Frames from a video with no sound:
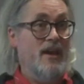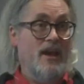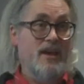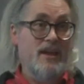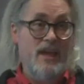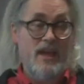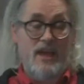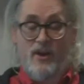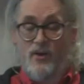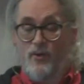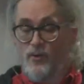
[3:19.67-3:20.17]

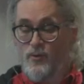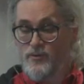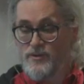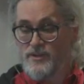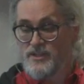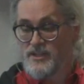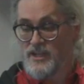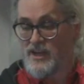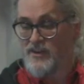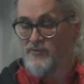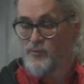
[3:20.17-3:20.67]
again, all
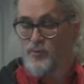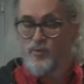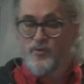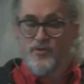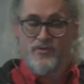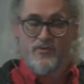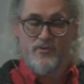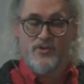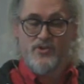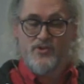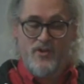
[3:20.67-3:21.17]
discoverable
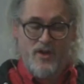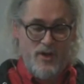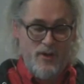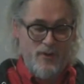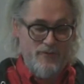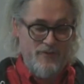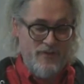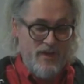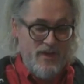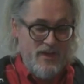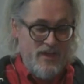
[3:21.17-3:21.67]
through
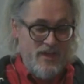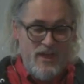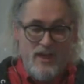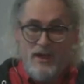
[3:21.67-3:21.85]
Trove.